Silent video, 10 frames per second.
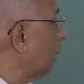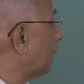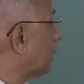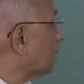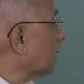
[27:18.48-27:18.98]

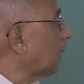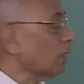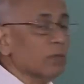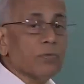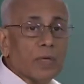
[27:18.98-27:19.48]
need the
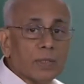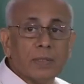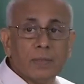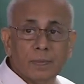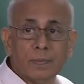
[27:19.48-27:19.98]
scattered
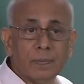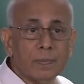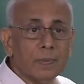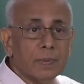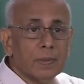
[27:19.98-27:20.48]
flux
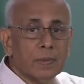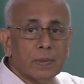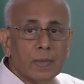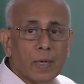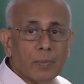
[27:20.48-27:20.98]

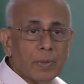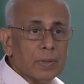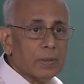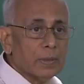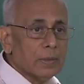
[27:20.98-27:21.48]
up
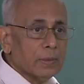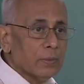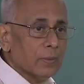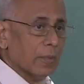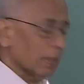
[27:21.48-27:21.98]
here
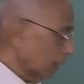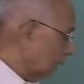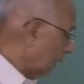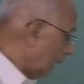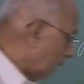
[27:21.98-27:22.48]
okay
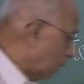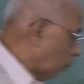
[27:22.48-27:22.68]
and